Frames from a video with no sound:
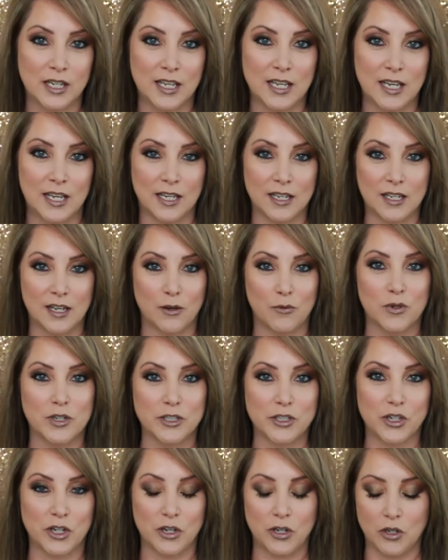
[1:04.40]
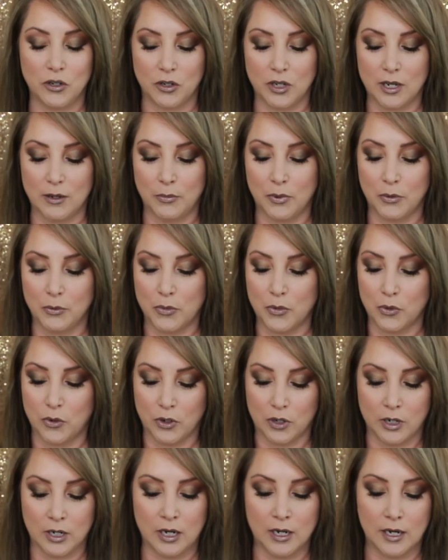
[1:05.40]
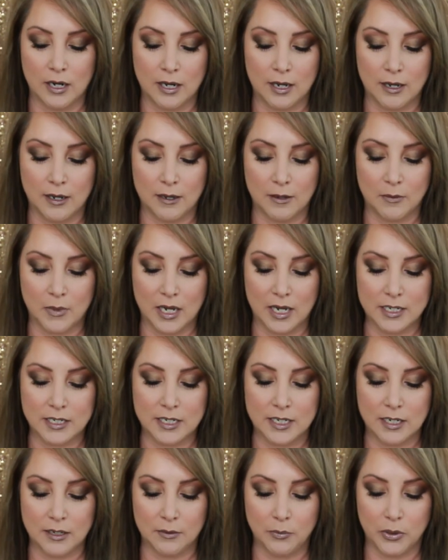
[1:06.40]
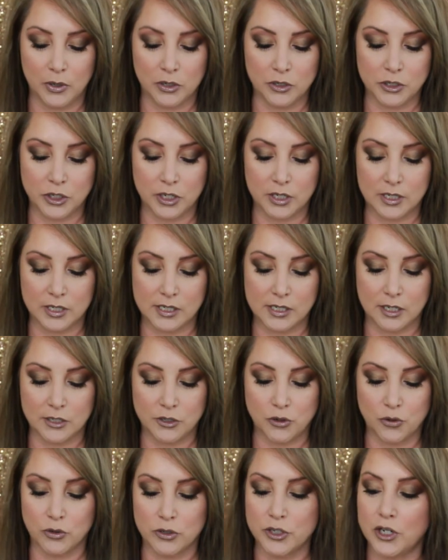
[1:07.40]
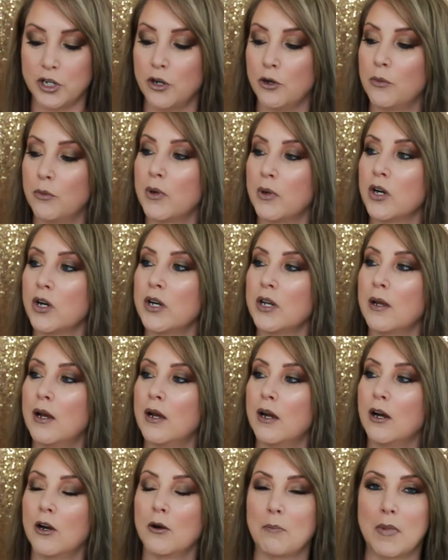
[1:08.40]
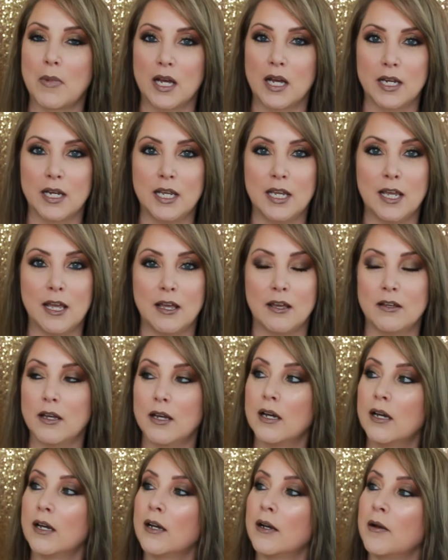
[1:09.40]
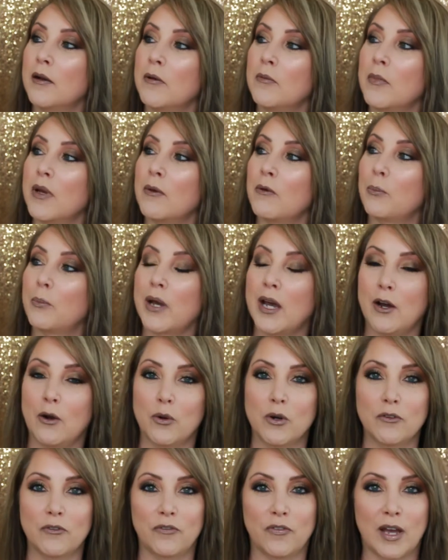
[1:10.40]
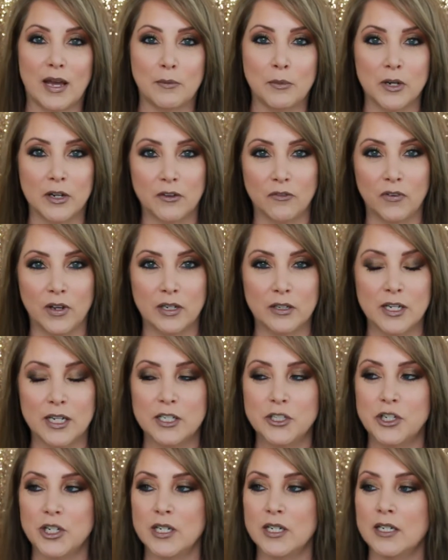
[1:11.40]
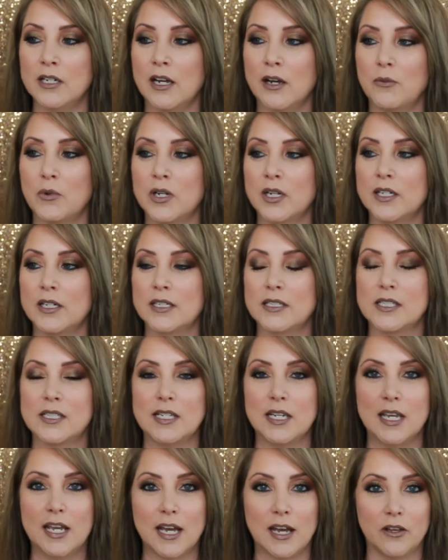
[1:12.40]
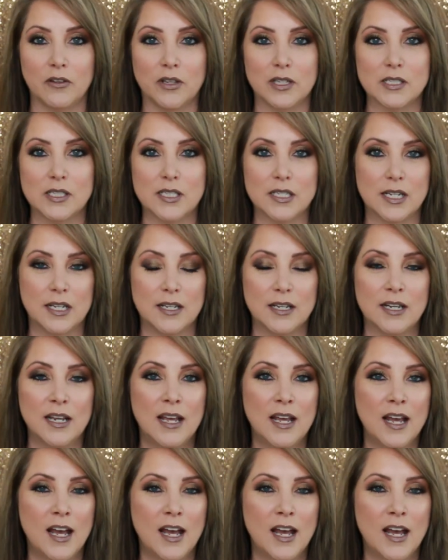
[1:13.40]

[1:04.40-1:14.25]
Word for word: that. kick, I want to show you a couple more. Um, I did purchase the Giorgio Mar Armani um, Power Fabric Foundation. I wanted to see how this did.